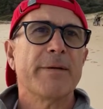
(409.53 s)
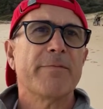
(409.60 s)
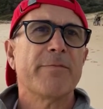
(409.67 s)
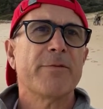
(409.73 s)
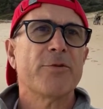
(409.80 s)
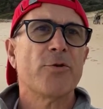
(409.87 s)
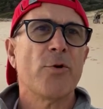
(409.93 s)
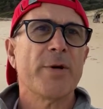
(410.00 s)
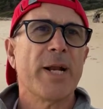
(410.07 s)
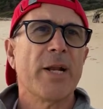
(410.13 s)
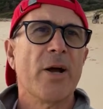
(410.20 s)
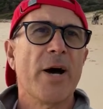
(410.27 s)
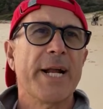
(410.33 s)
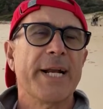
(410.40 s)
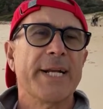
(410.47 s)
drawn a
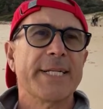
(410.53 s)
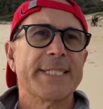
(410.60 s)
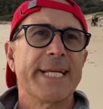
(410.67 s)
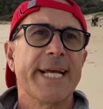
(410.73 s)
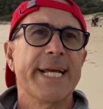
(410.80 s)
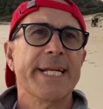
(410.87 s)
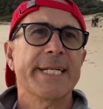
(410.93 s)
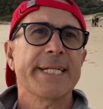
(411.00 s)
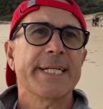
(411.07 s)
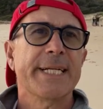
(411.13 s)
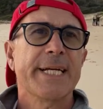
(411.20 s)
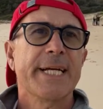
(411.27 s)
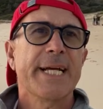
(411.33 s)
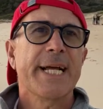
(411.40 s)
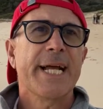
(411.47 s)
line in the sand
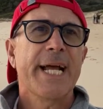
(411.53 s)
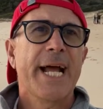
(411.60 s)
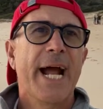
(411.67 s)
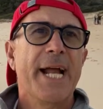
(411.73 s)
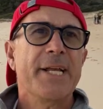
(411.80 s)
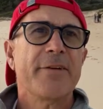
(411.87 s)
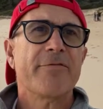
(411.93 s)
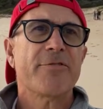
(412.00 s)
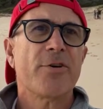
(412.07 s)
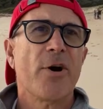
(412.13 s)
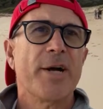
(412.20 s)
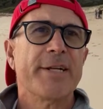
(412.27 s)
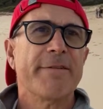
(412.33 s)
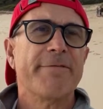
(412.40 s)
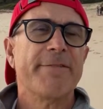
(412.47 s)
and you've
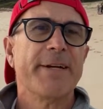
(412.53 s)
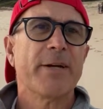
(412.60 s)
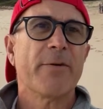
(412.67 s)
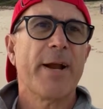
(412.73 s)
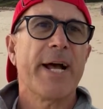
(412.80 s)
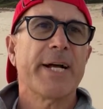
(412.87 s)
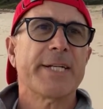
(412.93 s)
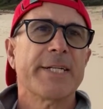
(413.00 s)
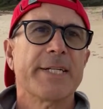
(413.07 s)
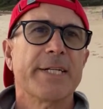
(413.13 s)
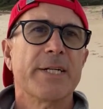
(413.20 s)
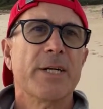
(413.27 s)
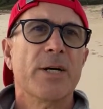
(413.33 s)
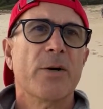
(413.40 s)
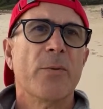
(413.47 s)
tried to figure out
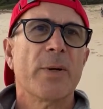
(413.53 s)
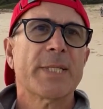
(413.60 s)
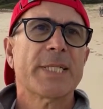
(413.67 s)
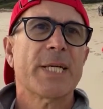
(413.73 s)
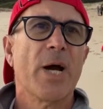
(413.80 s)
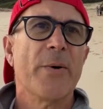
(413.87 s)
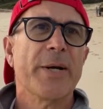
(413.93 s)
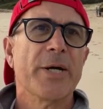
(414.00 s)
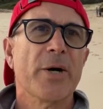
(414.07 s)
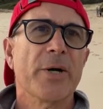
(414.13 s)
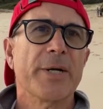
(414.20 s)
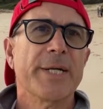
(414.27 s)
what's going on.